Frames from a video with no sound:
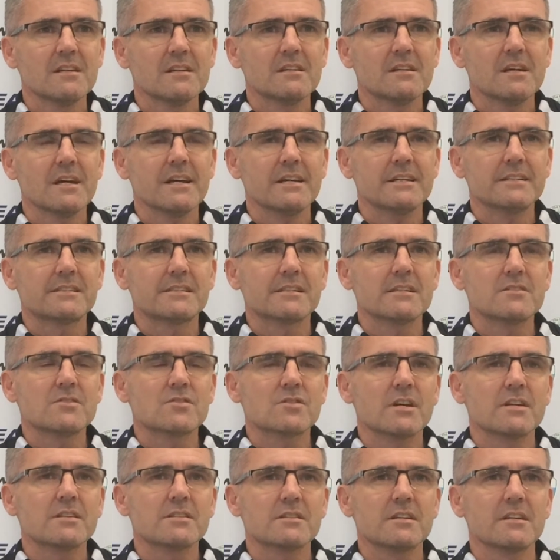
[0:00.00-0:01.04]
Yeah, it's an
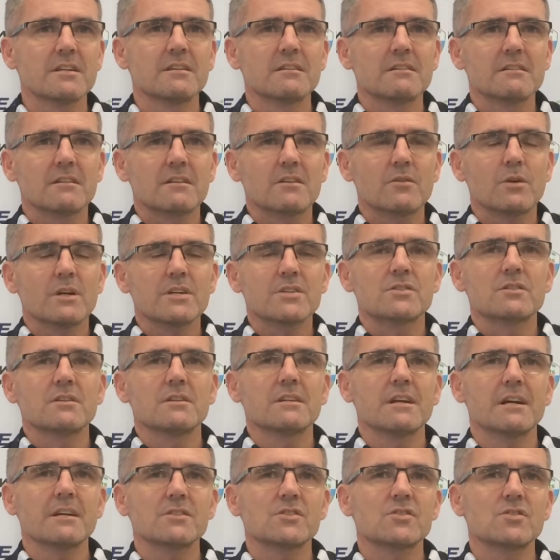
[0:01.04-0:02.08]
interesting
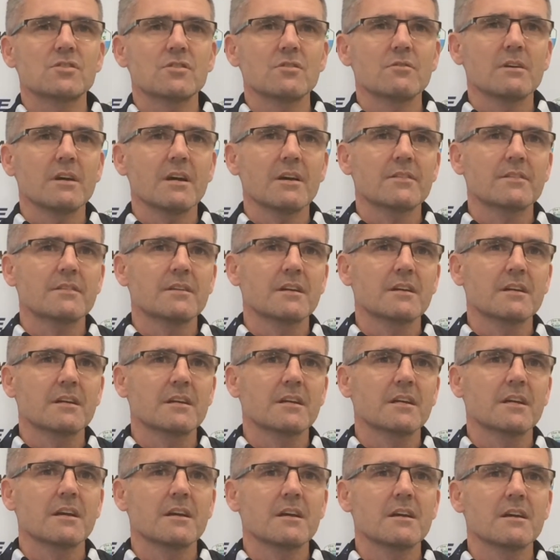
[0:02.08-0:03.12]
question that, Stuart. I
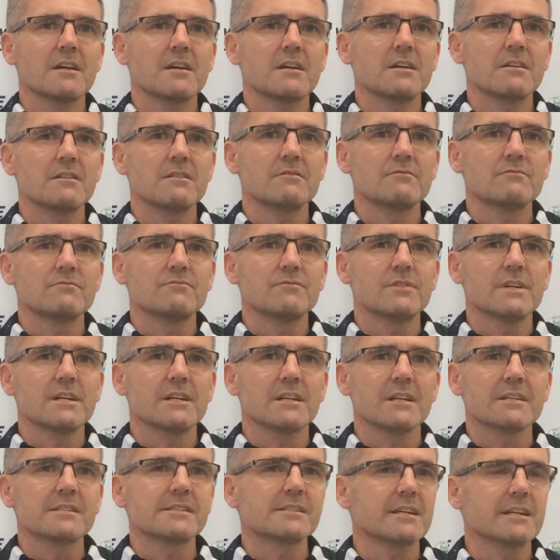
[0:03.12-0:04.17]
think
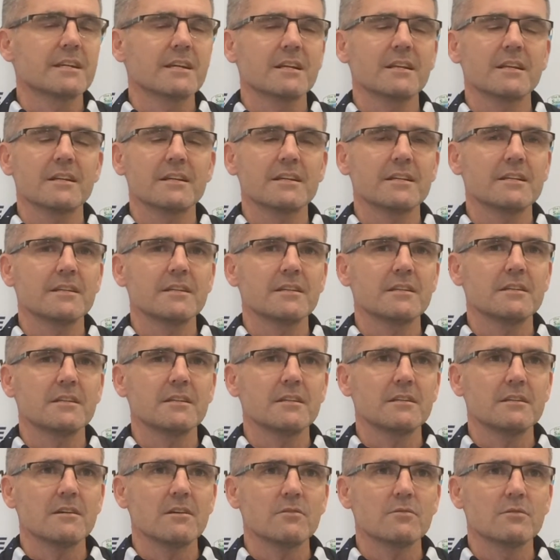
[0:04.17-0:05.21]
realistically,
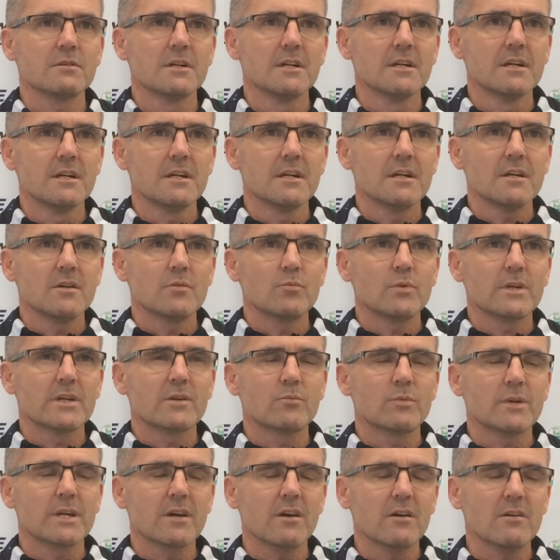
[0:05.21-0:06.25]
you know, we
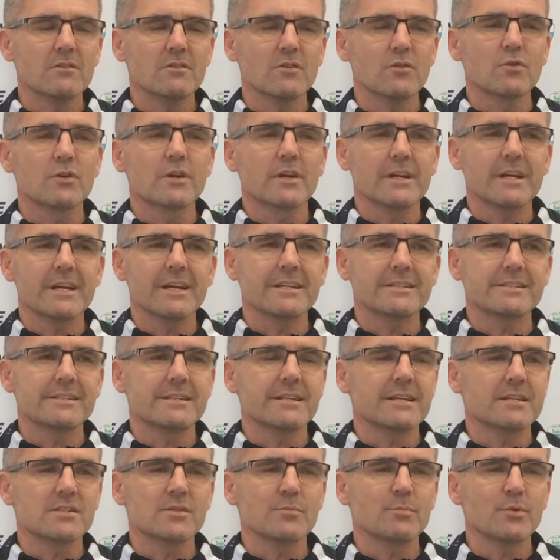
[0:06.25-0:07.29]
can't look at it as a
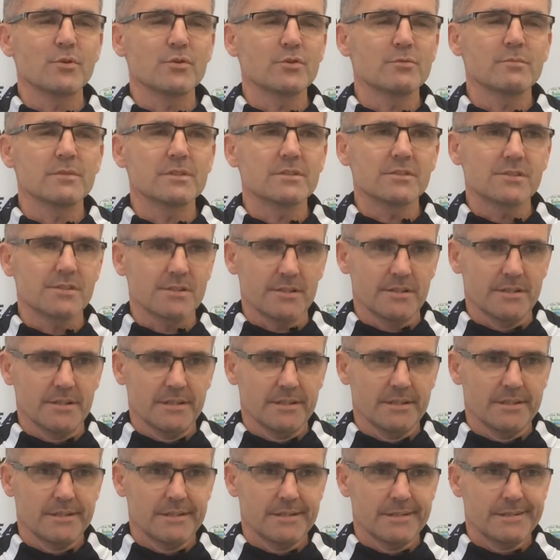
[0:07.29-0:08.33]
disappointment.
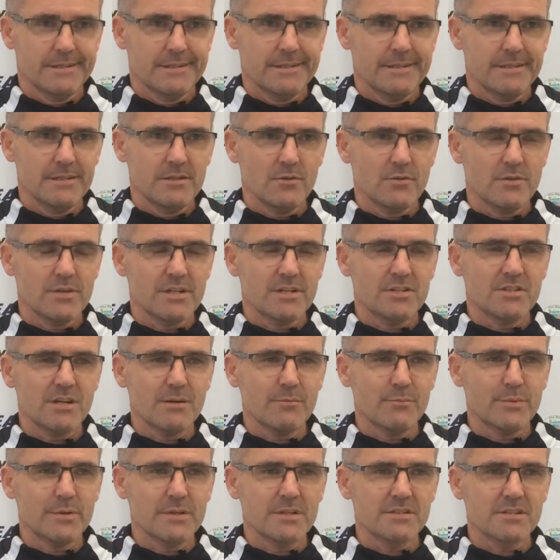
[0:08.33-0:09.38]
You know, they're a
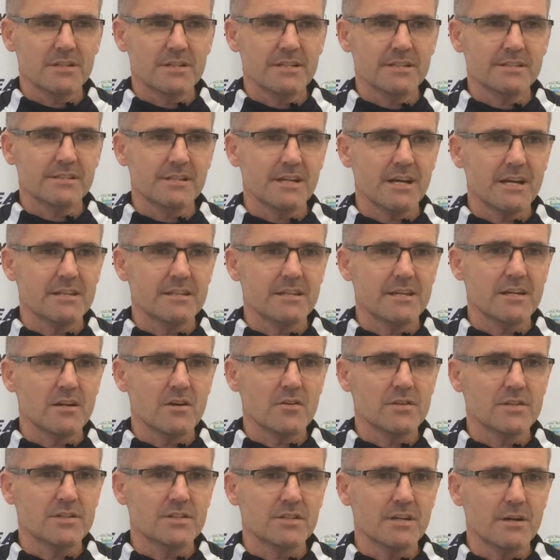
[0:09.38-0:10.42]
Champions League side, they
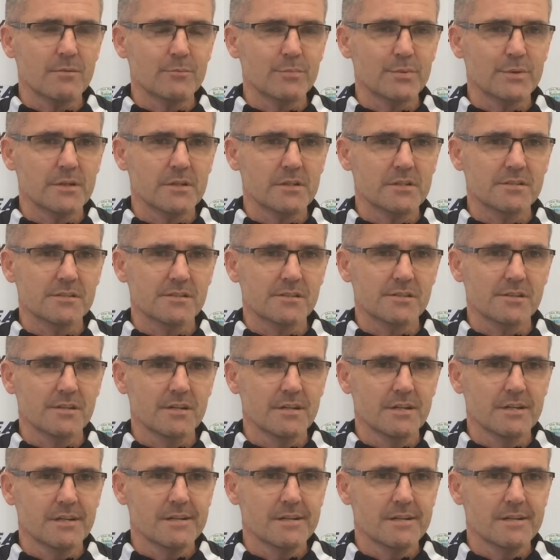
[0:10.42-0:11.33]
are the champions.